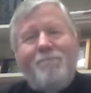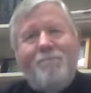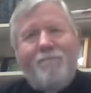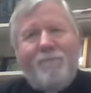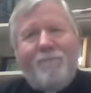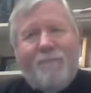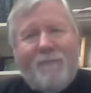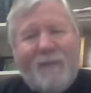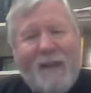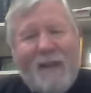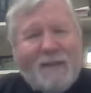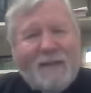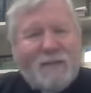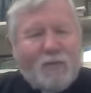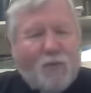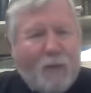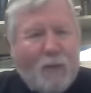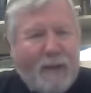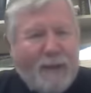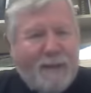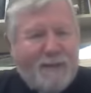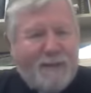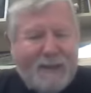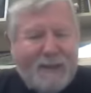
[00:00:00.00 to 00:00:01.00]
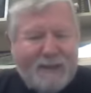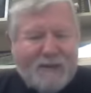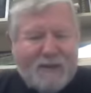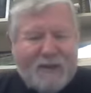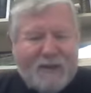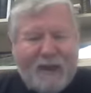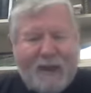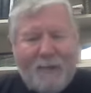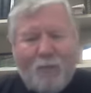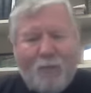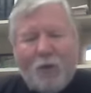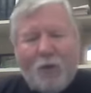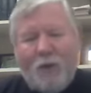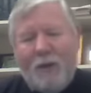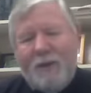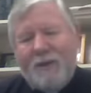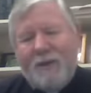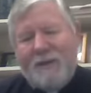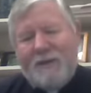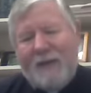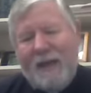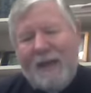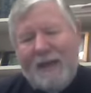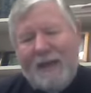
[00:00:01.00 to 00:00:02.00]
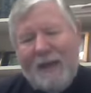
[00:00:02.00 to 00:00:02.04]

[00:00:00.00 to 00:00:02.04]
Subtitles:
next time, we're going to take